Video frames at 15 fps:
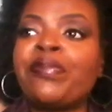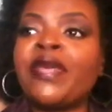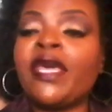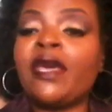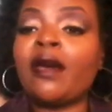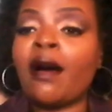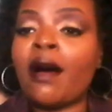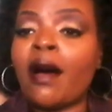
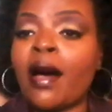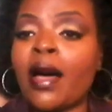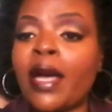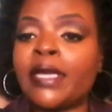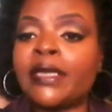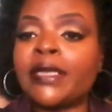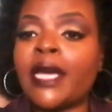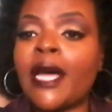be
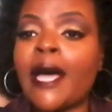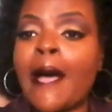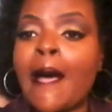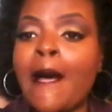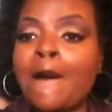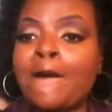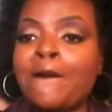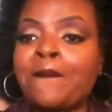on
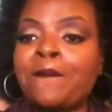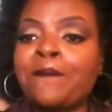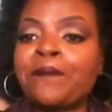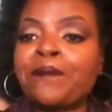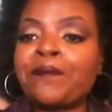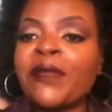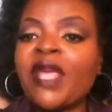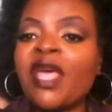
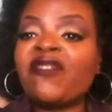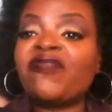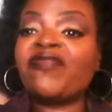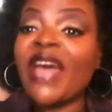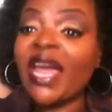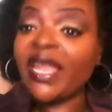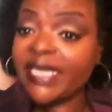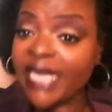
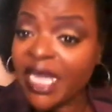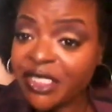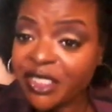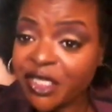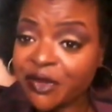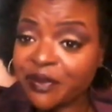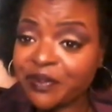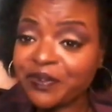
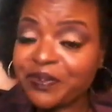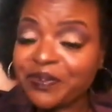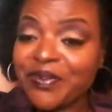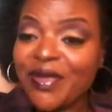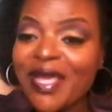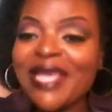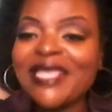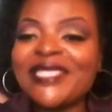validation.
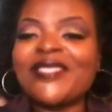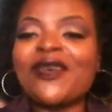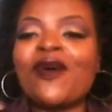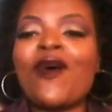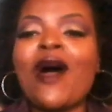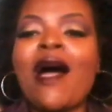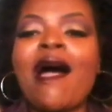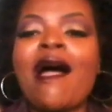
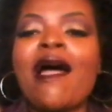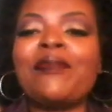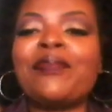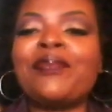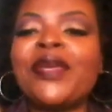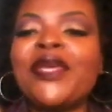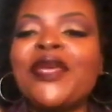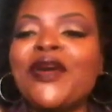So
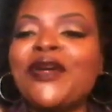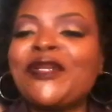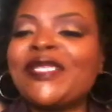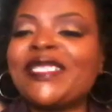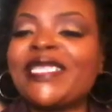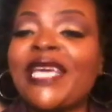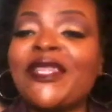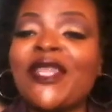I'm here to
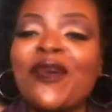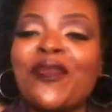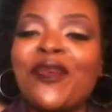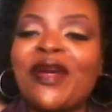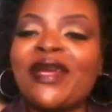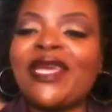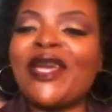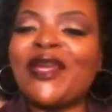say that
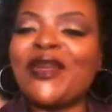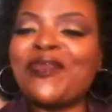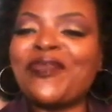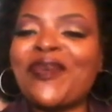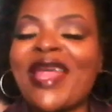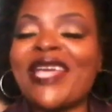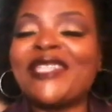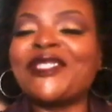we're getting
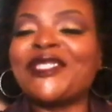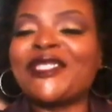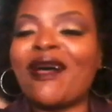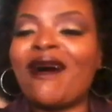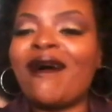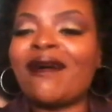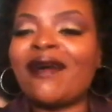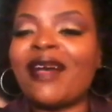ready to
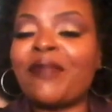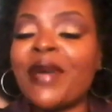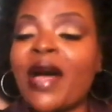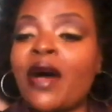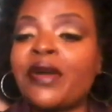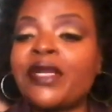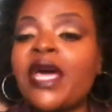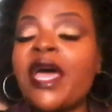talk
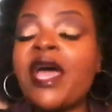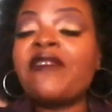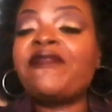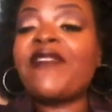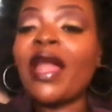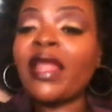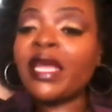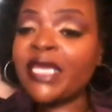about
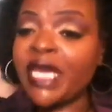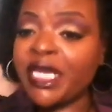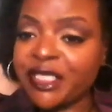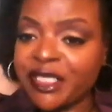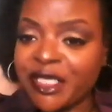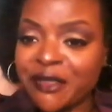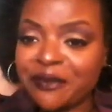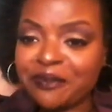
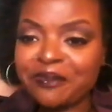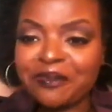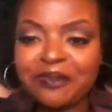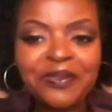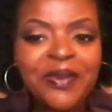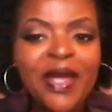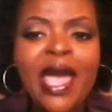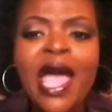validation.
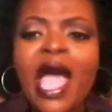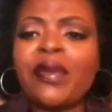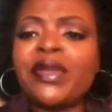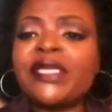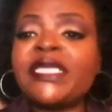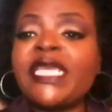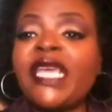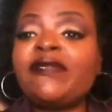I
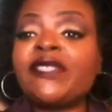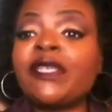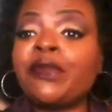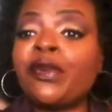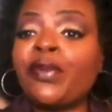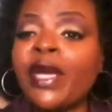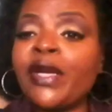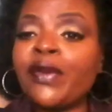received
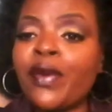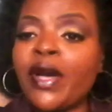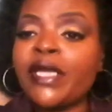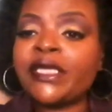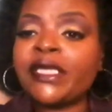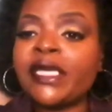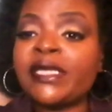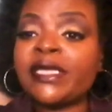some great
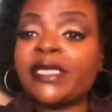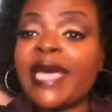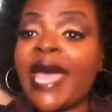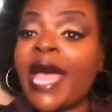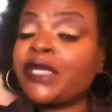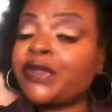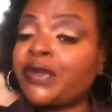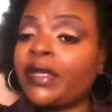questions, and
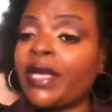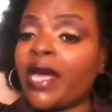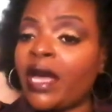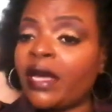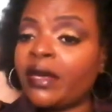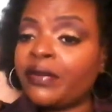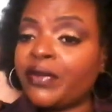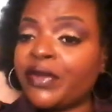actually
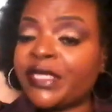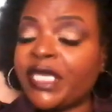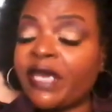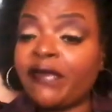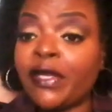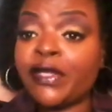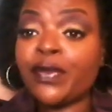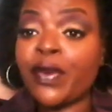I
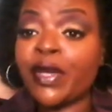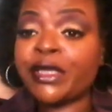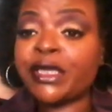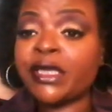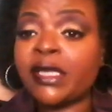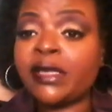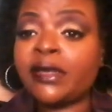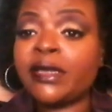received these
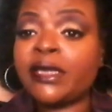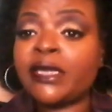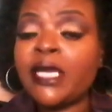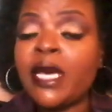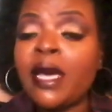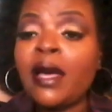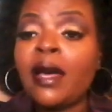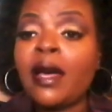questions
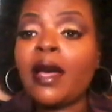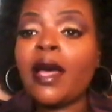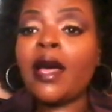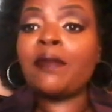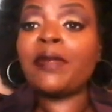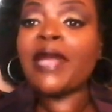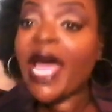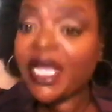
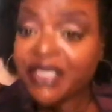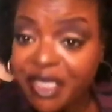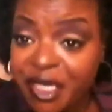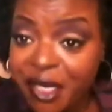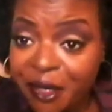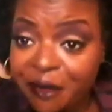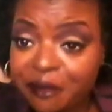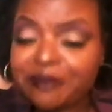last
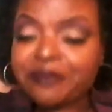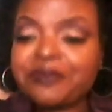year.